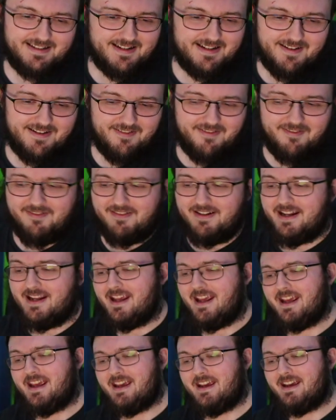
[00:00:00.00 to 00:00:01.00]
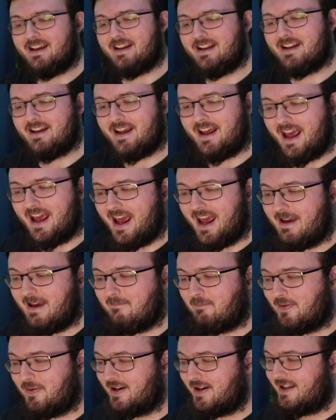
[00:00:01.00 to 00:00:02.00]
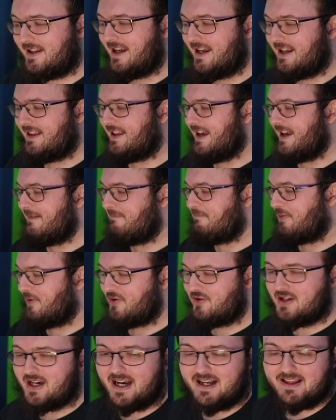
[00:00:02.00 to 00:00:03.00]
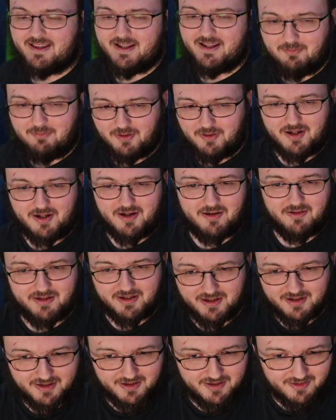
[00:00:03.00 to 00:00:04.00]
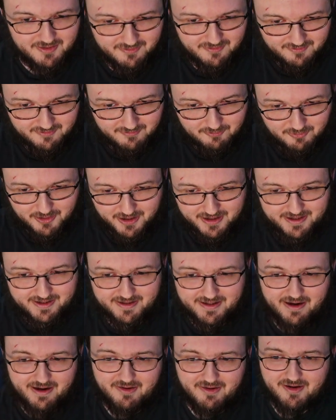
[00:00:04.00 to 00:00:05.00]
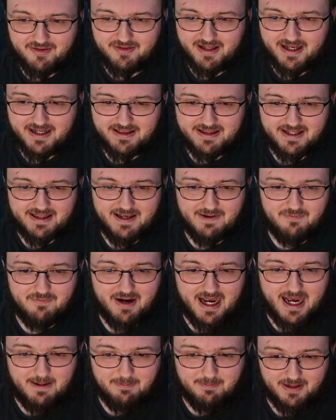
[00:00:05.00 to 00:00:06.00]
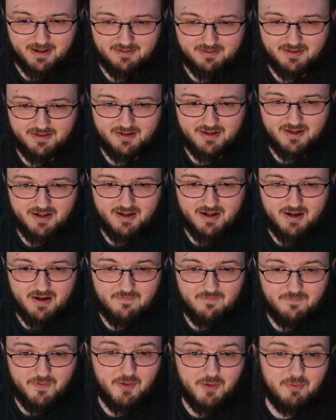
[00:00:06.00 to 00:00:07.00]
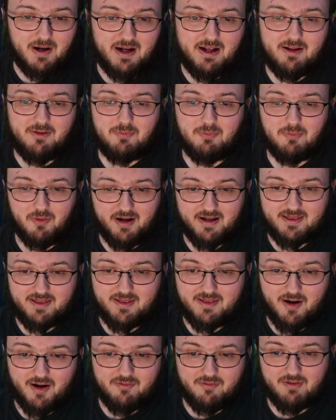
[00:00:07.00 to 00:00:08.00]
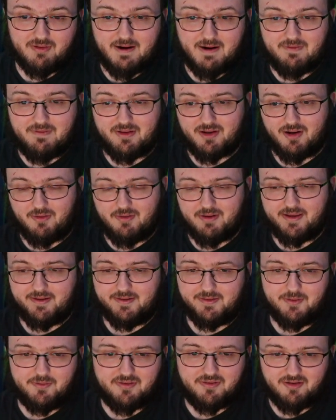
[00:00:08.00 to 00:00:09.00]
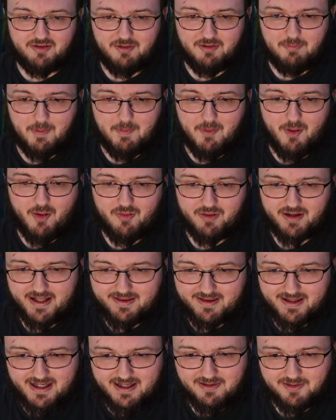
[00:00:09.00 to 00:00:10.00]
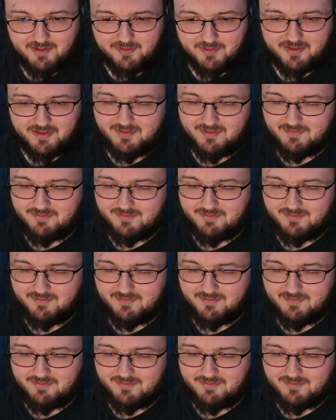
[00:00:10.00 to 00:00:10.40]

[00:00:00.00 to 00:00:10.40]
only in a predicted, projected world would scenarios like this ever happen. For what it's worth, those Ravens go on to lose the Super Bowl against the Eagles.